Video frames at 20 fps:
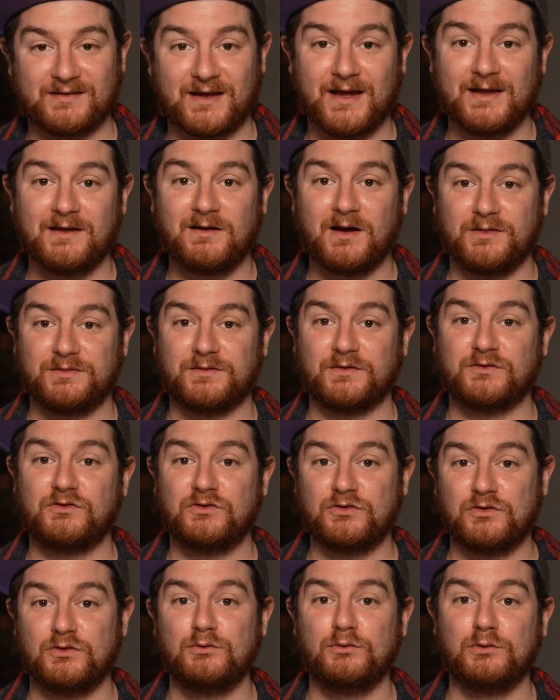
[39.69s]
I got the
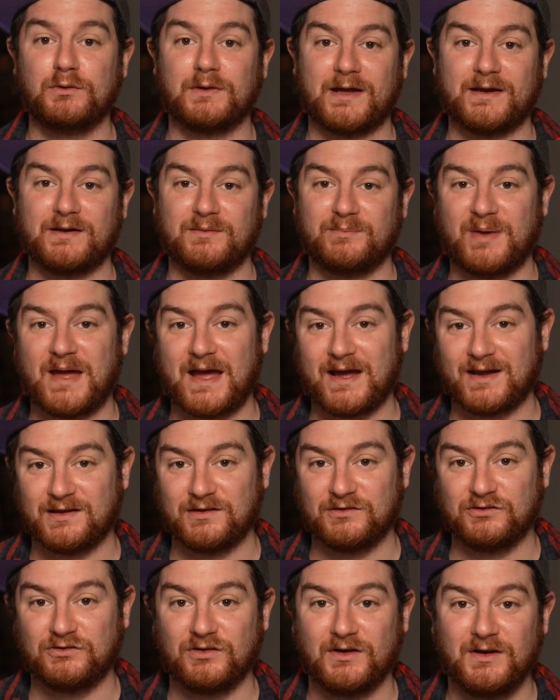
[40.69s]
2 light
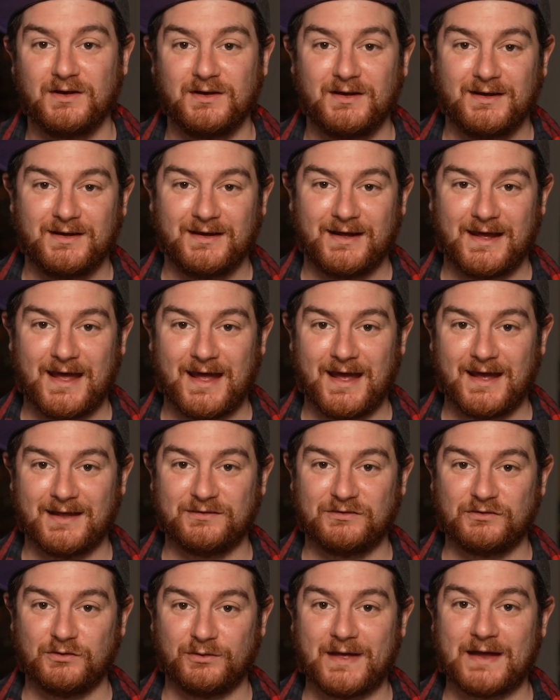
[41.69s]
package,
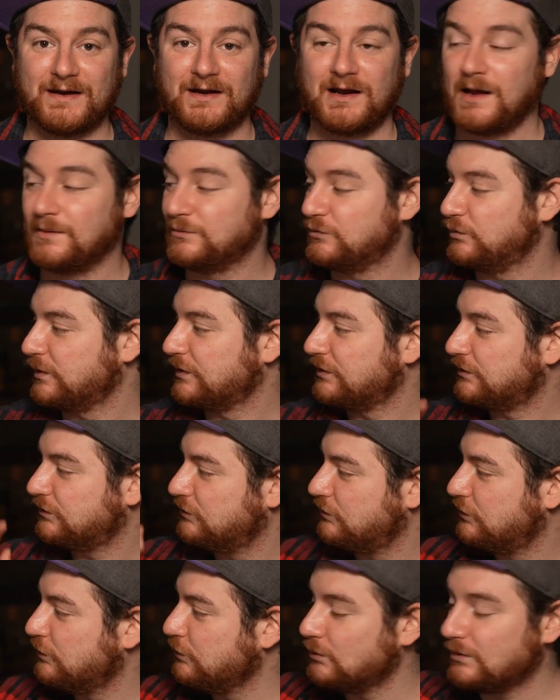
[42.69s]
and so that comes with
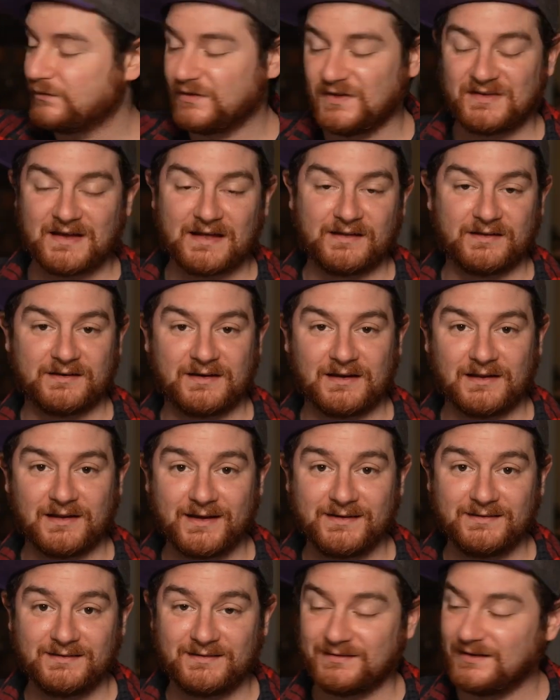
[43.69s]
2 of these LED
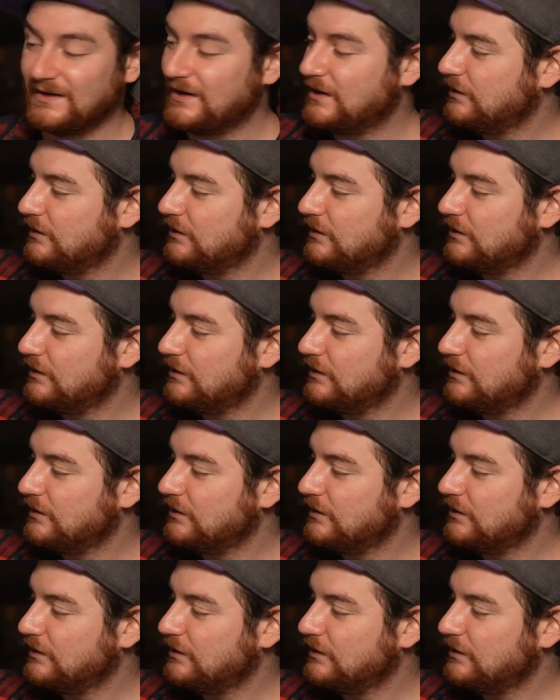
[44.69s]
lights,